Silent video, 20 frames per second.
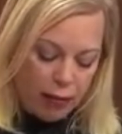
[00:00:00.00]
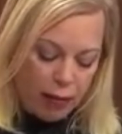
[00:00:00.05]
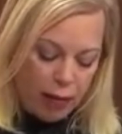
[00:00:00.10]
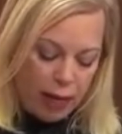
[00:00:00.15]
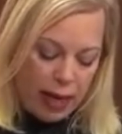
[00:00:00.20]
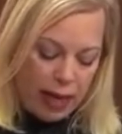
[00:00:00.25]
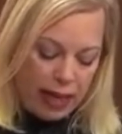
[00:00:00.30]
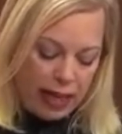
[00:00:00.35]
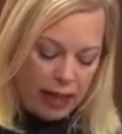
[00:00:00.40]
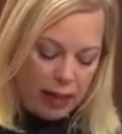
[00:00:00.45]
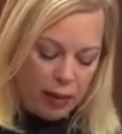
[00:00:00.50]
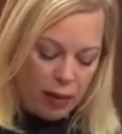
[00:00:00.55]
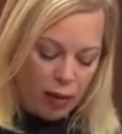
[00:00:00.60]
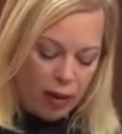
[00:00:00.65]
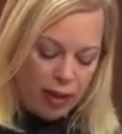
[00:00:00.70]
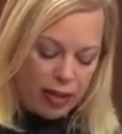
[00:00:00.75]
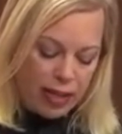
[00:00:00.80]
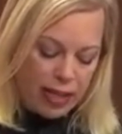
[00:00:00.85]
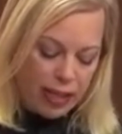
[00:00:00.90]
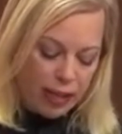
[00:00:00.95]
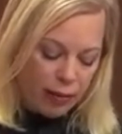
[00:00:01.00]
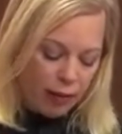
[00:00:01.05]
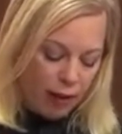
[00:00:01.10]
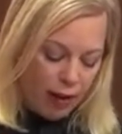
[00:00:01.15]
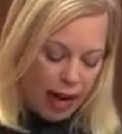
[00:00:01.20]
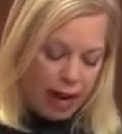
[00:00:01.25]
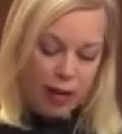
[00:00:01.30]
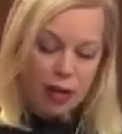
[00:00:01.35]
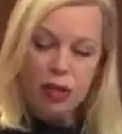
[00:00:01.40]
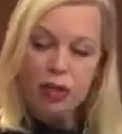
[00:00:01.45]
of making the process
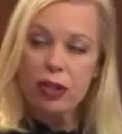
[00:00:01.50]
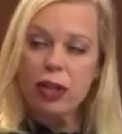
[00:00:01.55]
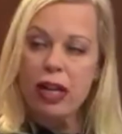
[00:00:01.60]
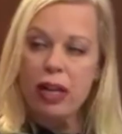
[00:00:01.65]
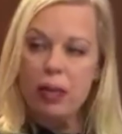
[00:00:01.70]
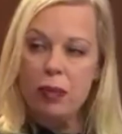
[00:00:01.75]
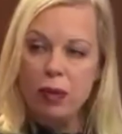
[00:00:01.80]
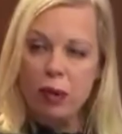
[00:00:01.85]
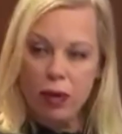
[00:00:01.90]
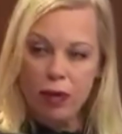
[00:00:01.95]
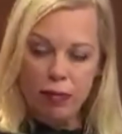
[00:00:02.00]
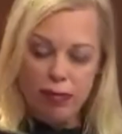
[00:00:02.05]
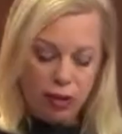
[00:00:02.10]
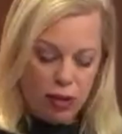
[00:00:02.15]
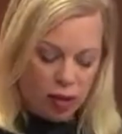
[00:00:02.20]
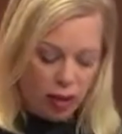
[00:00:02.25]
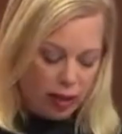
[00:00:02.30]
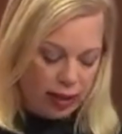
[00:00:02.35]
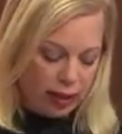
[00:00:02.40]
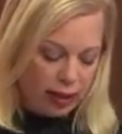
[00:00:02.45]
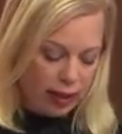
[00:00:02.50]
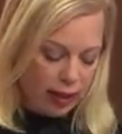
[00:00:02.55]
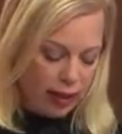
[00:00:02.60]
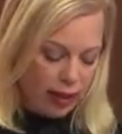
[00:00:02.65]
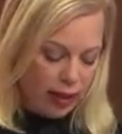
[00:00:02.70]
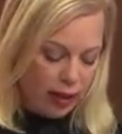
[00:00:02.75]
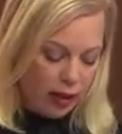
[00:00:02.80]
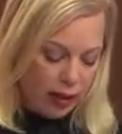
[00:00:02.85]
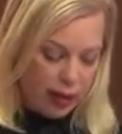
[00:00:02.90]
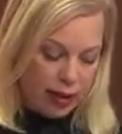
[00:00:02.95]
faster and more efficient.
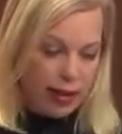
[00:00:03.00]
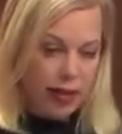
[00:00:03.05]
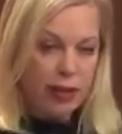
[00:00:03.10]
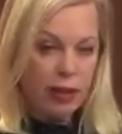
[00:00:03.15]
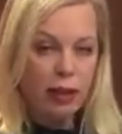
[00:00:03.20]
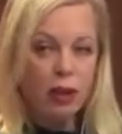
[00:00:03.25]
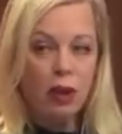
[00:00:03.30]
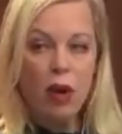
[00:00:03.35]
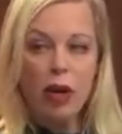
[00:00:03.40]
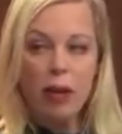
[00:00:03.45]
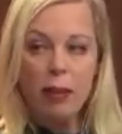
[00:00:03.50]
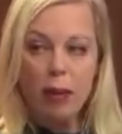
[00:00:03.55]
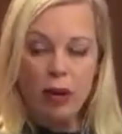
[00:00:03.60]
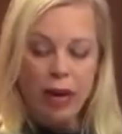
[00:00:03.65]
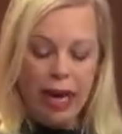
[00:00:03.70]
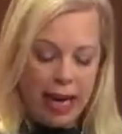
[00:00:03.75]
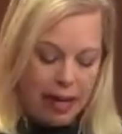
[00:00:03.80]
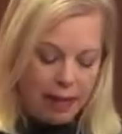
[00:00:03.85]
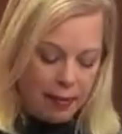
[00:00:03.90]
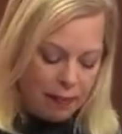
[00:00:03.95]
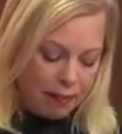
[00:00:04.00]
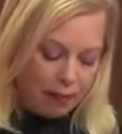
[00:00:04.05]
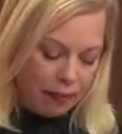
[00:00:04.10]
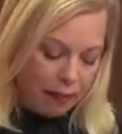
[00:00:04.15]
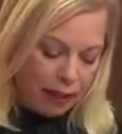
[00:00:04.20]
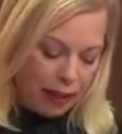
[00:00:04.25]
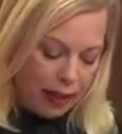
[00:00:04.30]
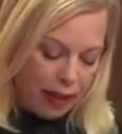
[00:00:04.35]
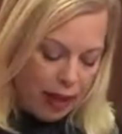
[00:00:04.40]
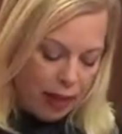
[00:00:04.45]
This is a laudable aim,
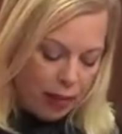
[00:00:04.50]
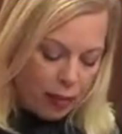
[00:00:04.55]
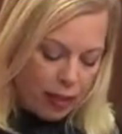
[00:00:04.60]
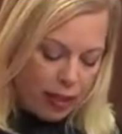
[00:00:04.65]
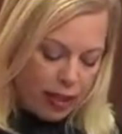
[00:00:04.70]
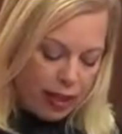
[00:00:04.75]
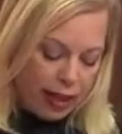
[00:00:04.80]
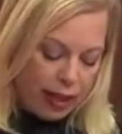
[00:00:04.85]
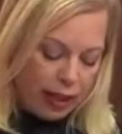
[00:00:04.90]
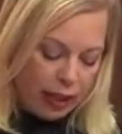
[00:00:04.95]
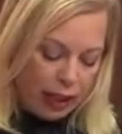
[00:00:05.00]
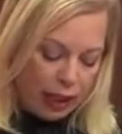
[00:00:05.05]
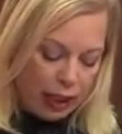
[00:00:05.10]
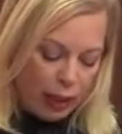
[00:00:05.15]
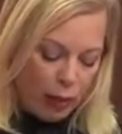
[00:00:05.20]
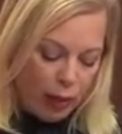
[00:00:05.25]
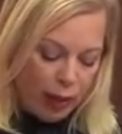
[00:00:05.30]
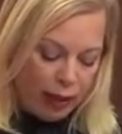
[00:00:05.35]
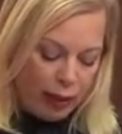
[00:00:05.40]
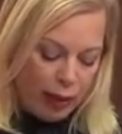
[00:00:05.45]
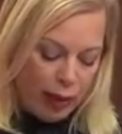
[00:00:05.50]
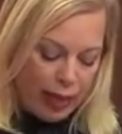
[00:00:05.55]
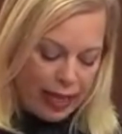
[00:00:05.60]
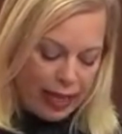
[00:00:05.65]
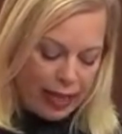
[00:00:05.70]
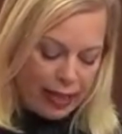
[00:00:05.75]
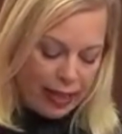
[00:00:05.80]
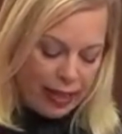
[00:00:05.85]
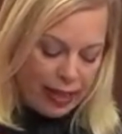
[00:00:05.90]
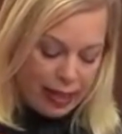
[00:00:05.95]
particularly when we
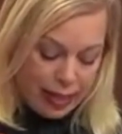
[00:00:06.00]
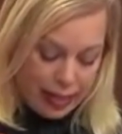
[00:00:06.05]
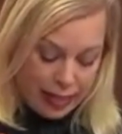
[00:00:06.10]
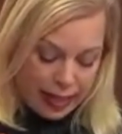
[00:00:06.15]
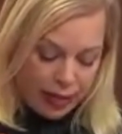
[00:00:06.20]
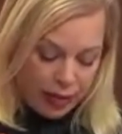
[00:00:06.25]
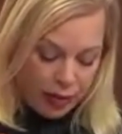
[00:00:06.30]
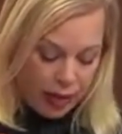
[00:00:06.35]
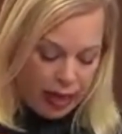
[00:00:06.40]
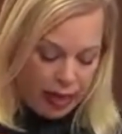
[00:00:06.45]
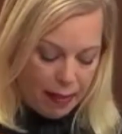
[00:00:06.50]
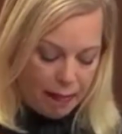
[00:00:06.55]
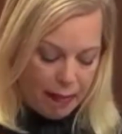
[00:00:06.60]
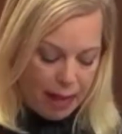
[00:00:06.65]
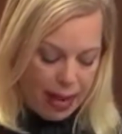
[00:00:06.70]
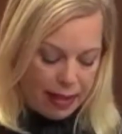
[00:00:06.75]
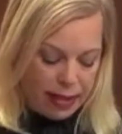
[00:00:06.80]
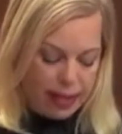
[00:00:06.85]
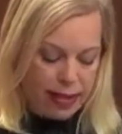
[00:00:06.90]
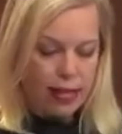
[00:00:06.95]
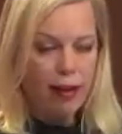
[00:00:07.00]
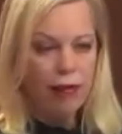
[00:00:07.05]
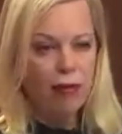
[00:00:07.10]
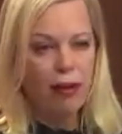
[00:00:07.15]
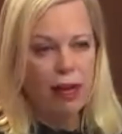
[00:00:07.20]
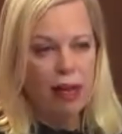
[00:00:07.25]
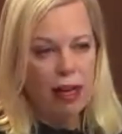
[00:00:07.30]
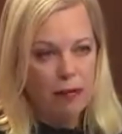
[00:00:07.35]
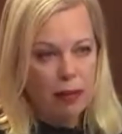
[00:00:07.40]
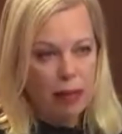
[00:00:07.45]
consider the immense
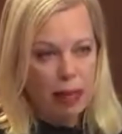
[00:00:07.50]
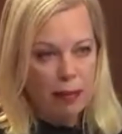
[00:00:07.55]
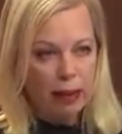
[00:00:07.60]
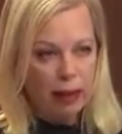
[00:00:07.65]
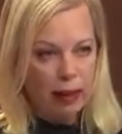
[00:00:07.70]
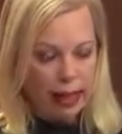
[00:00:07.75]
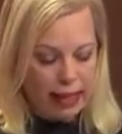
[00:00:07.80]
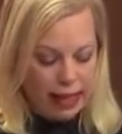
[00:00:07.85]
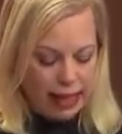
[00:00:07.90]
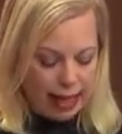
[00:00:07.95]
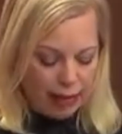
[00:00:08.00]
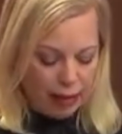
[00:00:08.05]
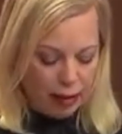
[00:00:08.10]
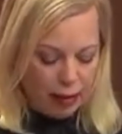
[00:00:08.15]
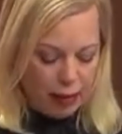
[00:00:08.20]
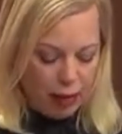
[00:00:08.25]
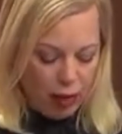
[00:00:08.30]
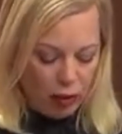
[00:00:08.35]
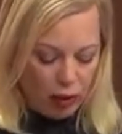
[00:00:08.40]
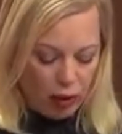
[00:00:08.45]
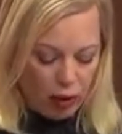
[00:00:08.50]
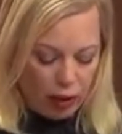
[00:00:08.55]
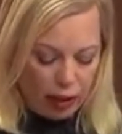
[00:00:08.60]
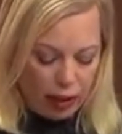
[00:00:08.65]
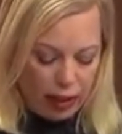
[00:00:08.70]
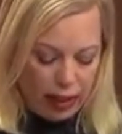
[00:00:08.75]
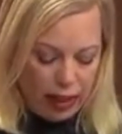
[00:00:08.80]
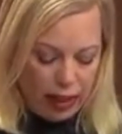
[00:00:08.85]
suffering of people like David Milgaard,